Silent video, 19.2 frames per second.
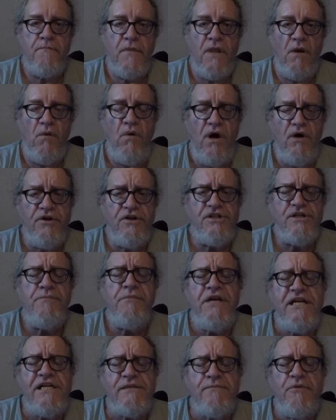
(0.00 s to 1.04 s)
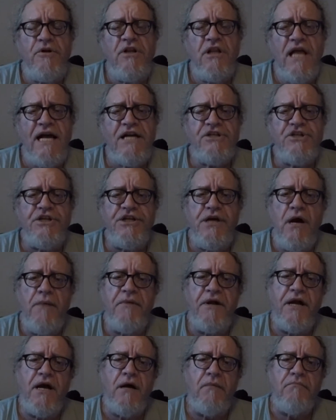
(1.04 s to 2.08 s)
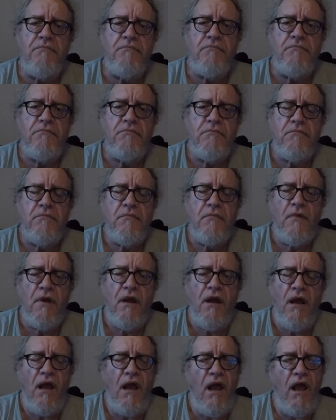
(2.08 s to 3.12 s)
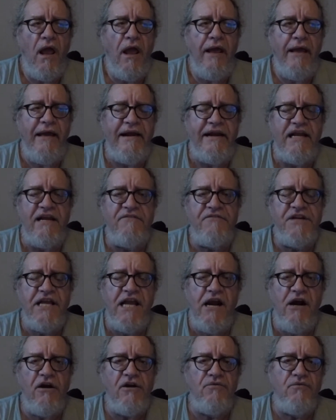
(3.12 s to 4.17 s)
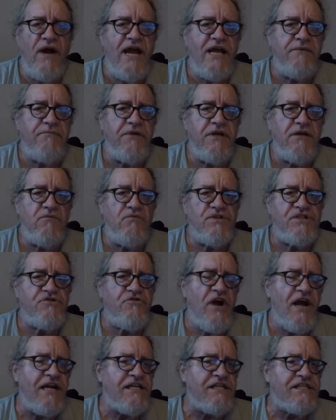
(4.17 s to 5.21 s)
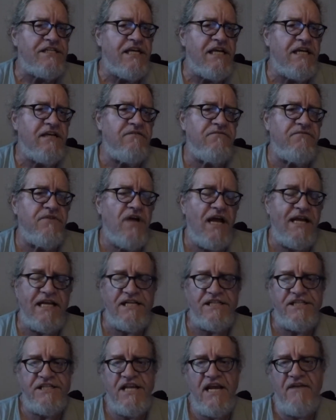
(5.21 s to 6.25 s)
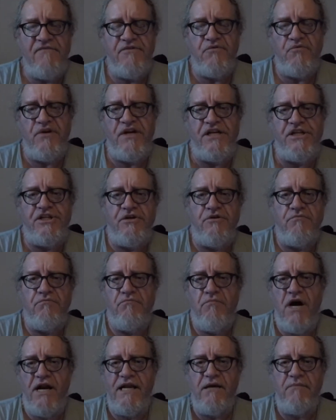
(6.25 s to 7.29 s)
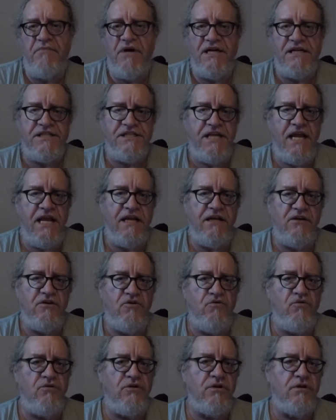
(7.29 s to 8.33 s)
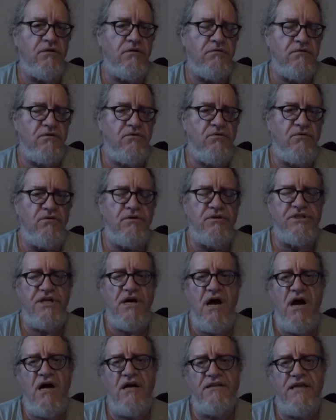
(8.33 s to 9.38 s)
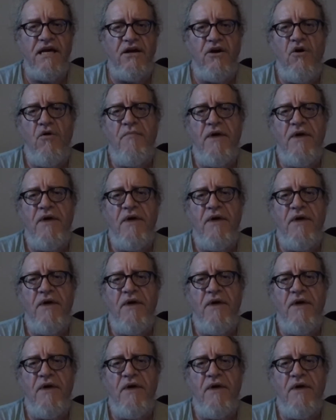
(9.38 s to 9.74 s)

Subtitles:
Well, there's a municipal election coming up. And even Karen Redmond was trying to save the region money by saying cooler talk that, oh my